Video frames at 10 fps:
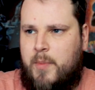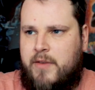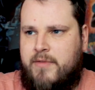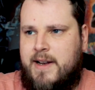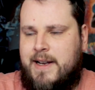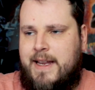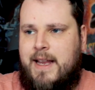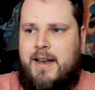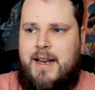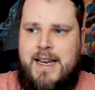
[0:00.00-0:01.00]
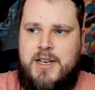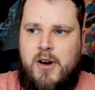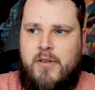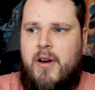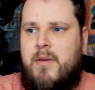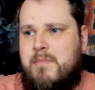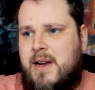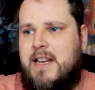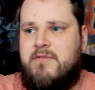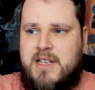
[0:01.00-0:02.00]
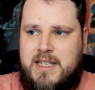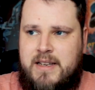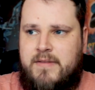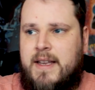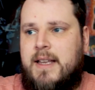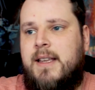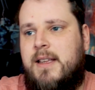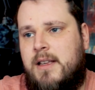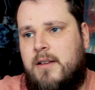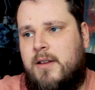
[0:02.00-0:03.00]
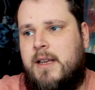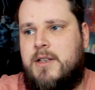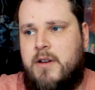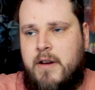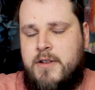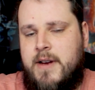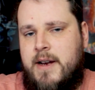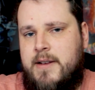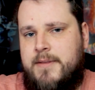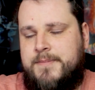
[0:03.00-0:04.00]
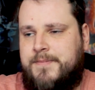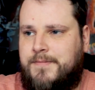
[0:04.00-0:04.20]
copy-friendly and eToro money-receiving eToro trader.